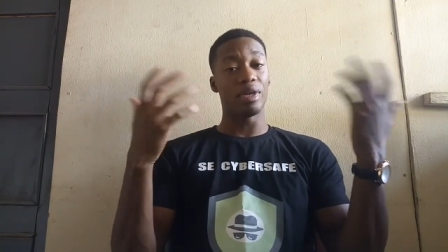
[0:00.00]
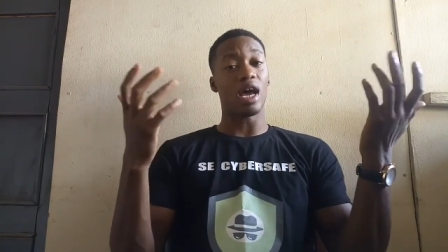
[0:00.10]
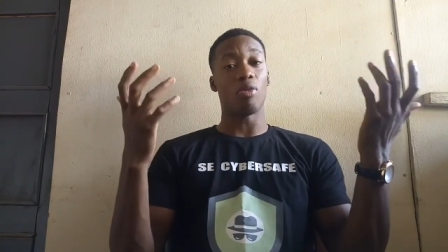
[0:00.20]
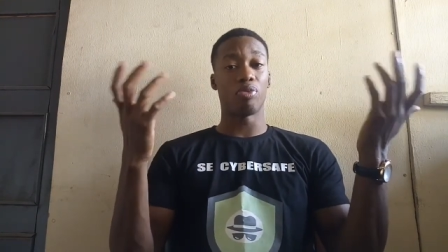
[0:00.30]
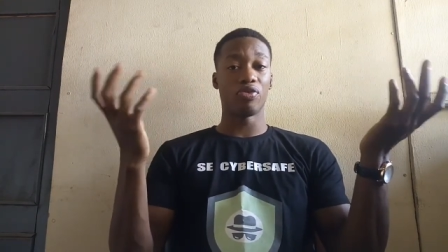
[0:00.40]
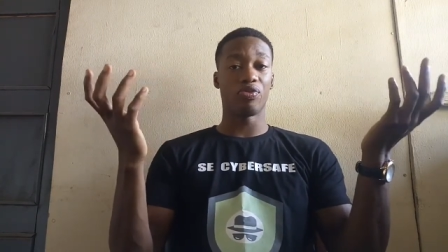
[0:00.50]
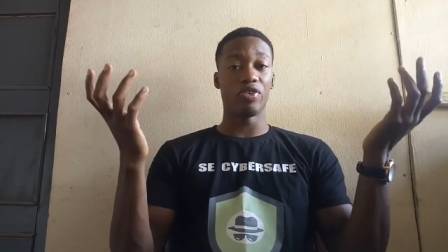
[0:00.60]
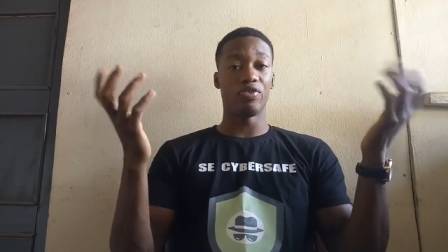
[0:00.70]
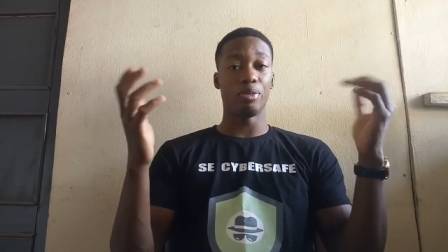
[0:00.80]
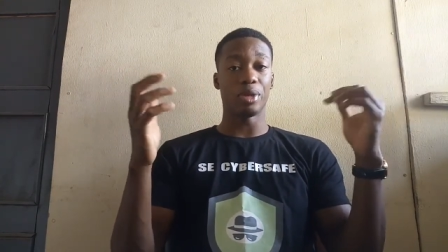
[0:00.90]
I'll put
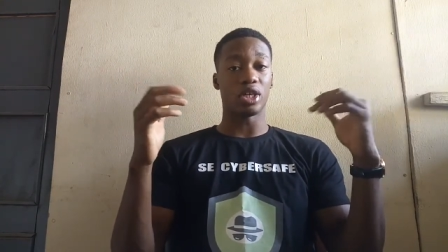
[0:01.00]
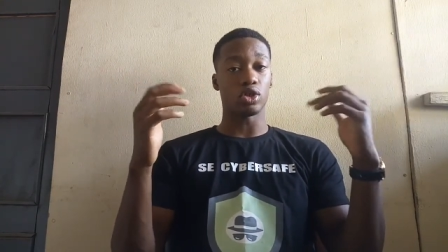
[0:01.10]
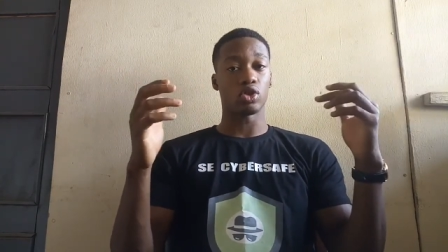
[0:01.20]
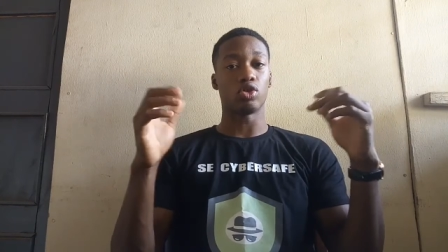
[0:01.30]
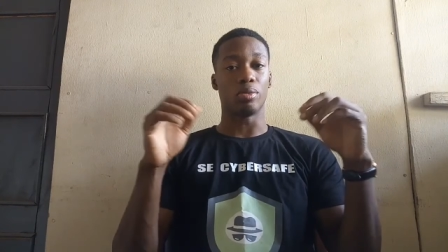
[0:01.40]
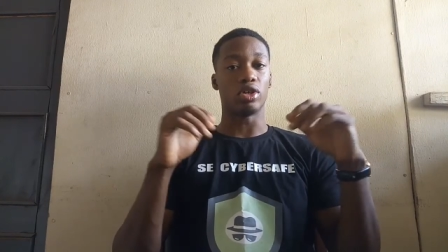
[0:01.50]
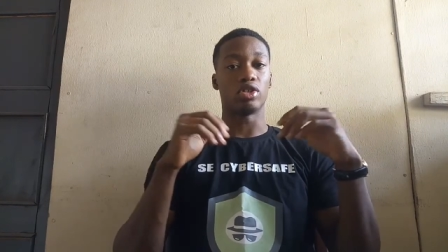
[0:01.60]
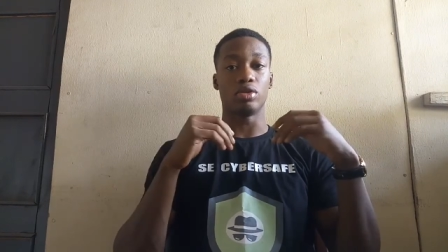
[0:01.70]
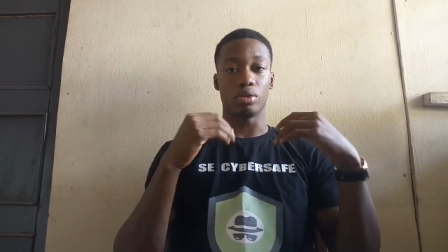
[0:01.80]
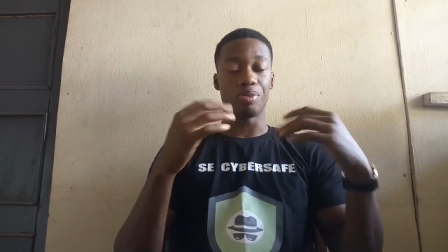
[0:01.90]
free VPNs also,
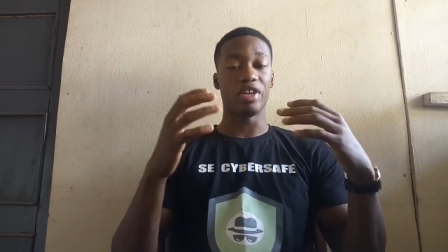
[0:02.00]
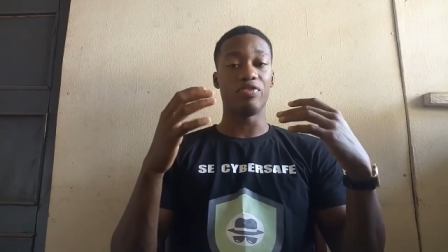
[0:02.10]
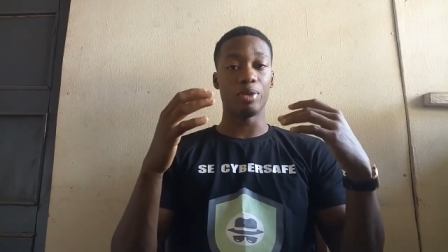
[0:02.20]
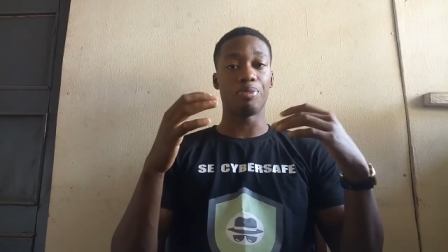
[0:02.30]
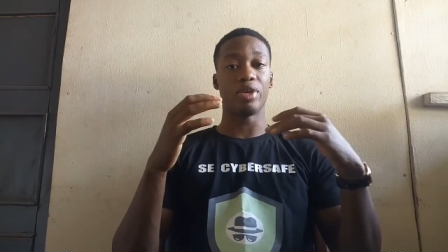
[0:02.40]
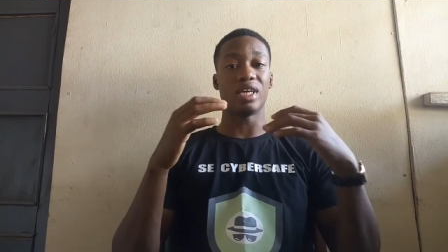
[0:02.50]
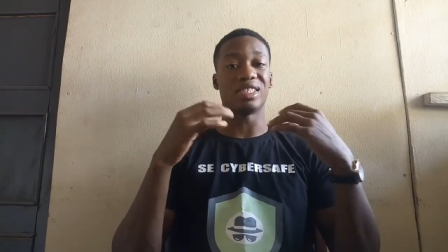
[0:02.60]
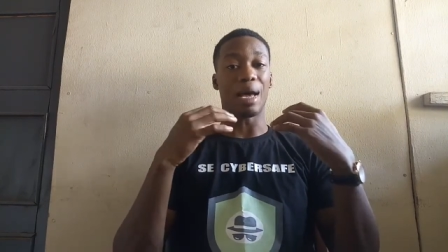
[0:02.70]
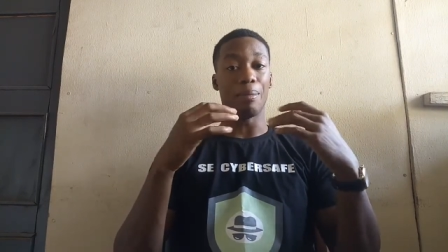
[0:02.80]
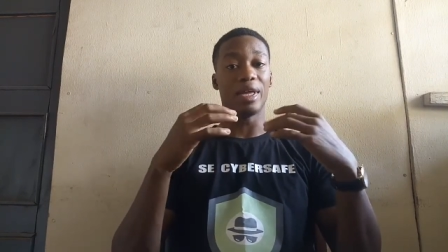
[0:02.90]
but paid
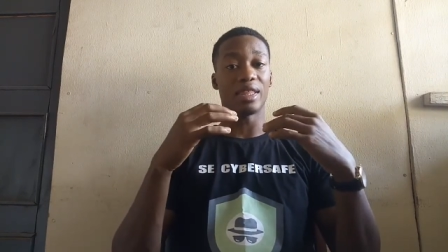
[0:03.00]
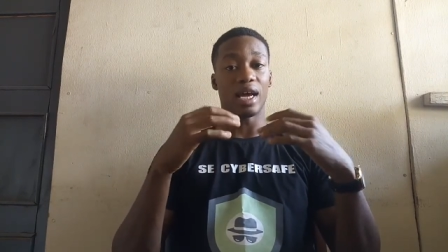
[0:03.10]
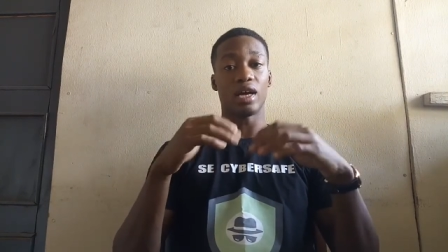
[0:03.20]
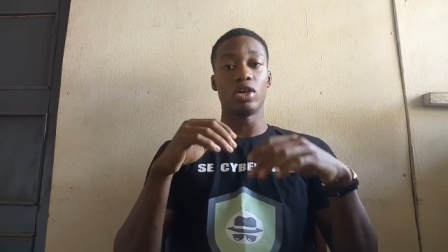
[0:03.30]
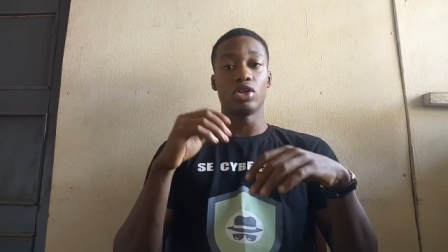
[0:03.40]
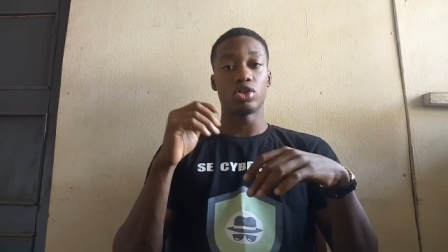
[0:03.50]
VPNs are better.